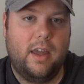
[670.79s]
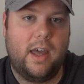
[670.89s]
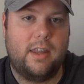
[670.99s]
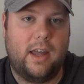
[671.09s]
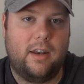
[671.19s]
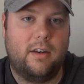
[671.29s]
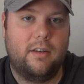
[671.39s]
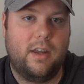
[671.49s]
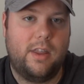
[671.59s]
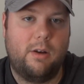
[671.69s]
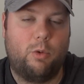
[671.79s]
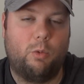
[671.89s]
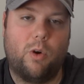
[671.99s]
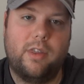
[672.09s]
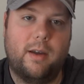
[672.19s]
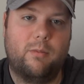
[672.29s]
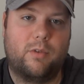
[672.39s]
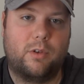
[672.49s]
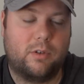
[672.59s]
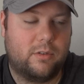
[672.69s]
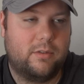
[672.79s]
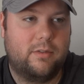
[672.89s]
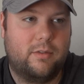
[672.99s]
and then reward them for